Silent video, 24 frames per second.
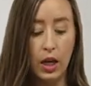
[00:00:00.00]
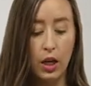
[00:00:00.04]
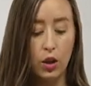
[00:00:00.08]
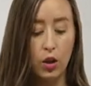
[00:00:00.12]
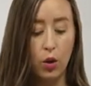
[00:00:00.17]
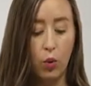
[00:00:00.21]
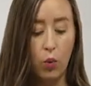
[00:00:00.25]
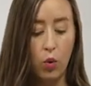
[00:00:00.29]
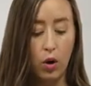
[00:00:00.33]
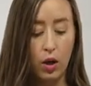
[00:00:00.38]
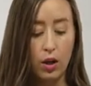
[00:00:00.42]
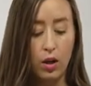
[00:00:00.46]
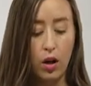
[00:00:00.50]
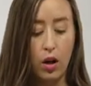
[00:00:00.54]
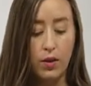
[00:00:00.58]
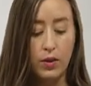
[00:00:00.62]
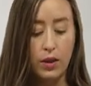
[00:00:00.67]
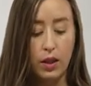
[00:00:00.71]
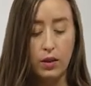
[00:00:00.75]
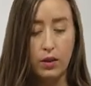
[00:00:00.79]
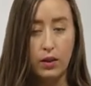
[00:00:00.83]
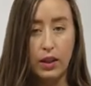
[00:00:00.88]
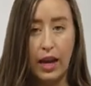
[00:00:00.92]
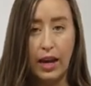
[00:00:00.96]
The one on
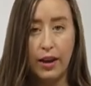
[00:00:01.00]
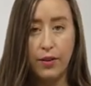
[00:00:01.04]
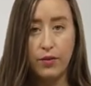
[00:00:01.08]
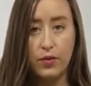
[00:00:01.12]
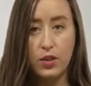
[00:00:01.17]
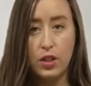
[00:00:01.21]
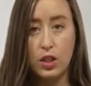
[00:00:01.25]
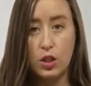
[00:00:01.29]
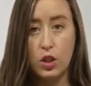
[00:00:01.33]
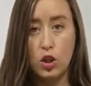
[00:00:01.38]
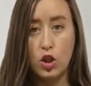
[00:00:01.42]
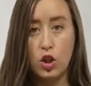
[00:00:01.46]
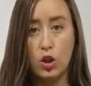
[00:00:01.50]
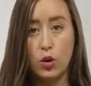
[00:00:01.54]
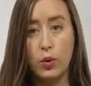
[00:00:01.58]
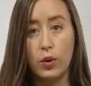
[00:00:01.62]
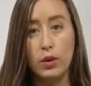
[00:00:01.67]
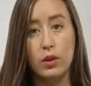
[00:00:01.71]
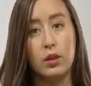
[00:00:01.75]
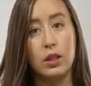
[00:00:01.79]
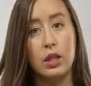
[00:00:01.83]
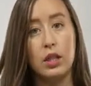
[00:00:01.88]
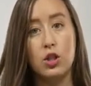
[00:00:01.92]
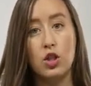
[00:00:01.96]
the left is to
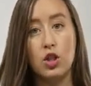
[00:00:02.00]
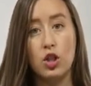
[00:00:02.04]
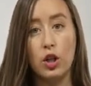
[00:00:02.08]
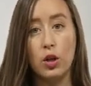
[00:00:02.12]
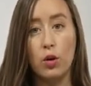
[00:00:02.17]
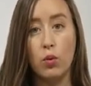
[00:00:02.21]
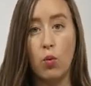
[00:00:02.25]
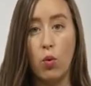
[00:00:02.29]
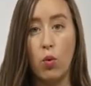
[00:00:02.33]
release your